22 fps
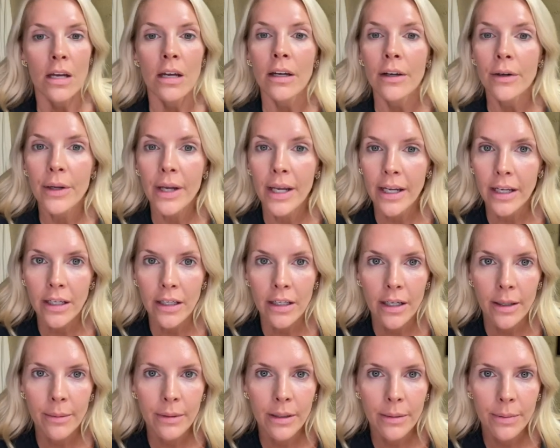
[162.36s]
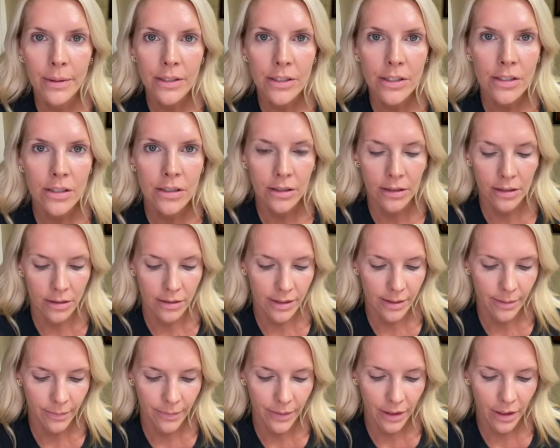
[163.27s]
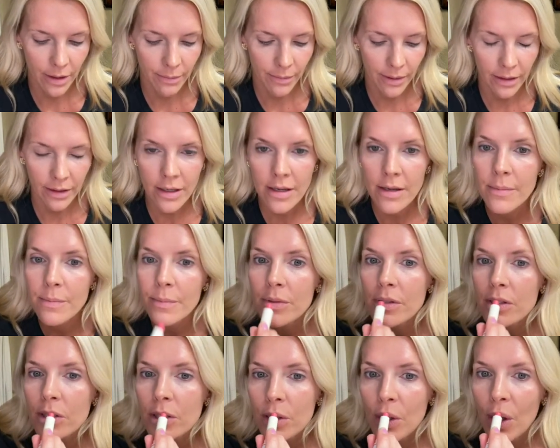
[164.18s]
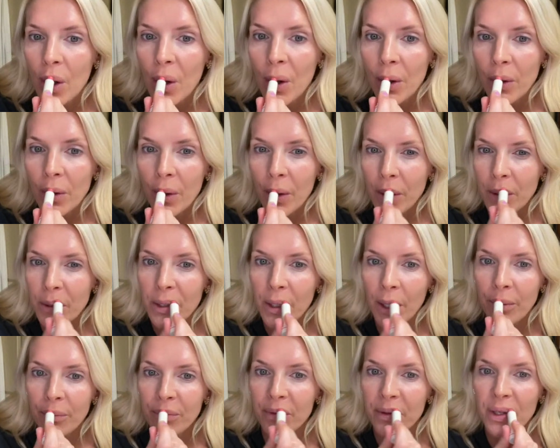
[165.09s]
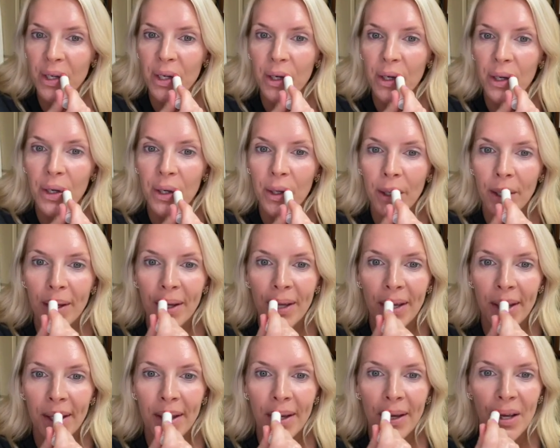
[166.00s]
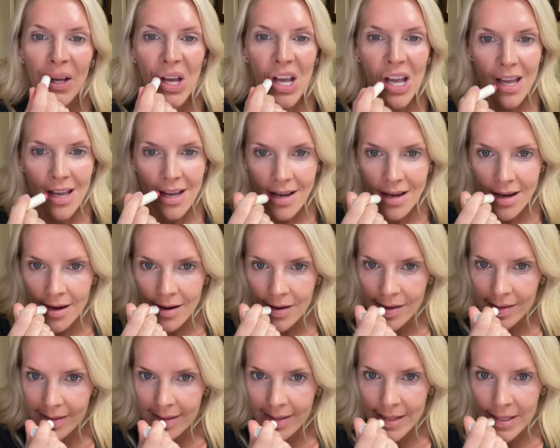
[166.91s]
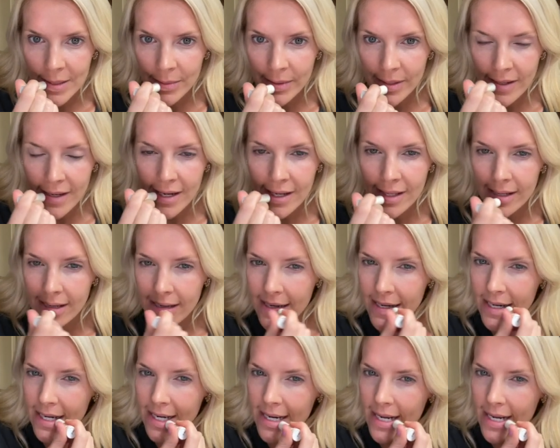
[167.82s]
Okay, I'm gonna put just a little something on my lips. It's like a chapstick with a little bit of color.